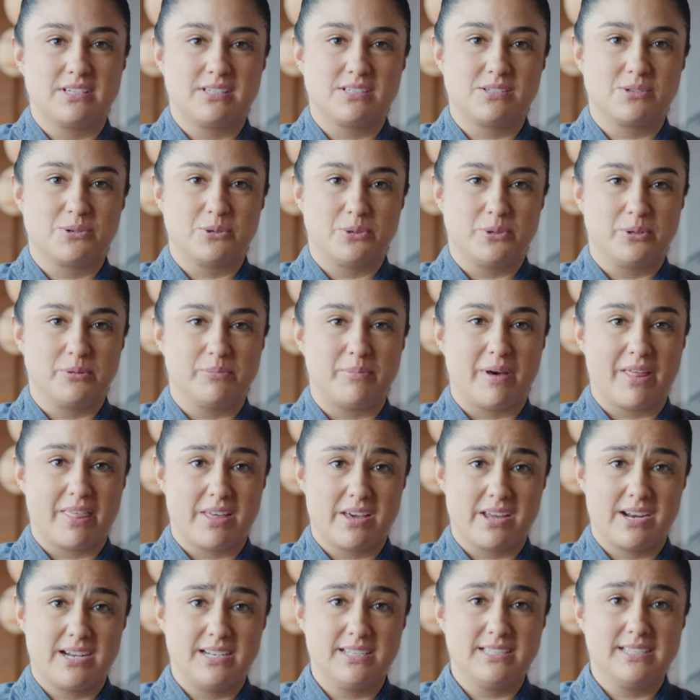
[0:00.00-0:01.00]
It's called
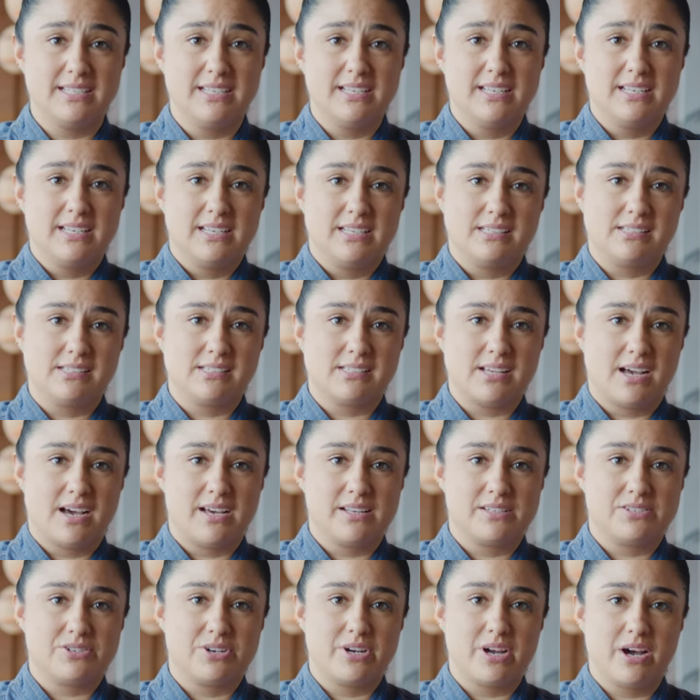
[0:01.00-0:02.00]
Madera,
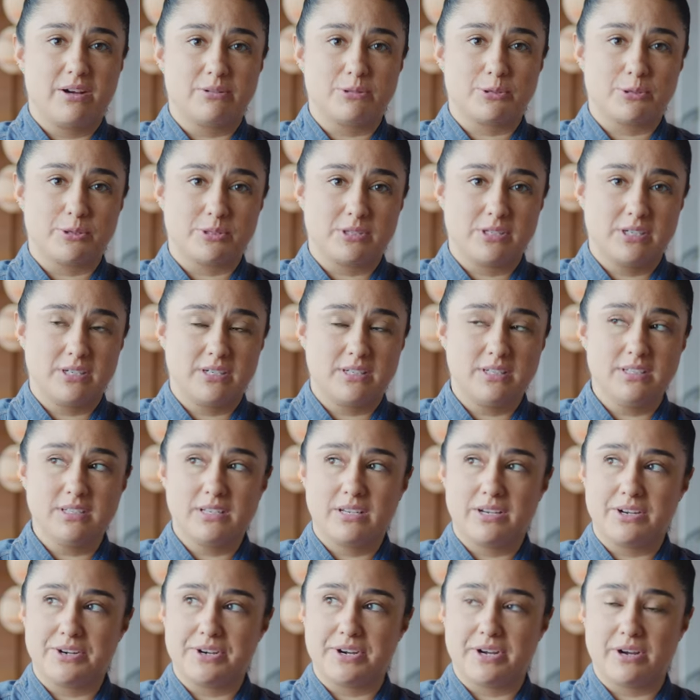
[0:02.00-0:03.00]
inside Treehouse Hotel
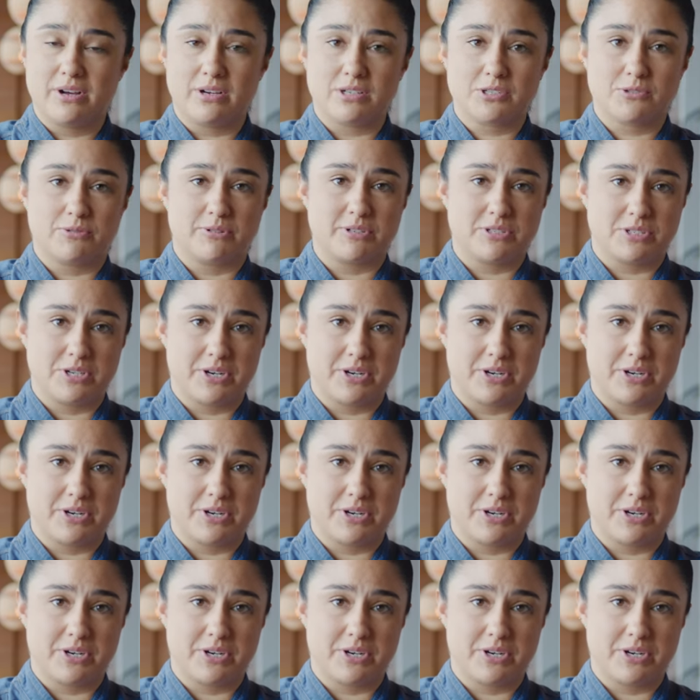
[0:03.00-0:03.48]
here in Oxford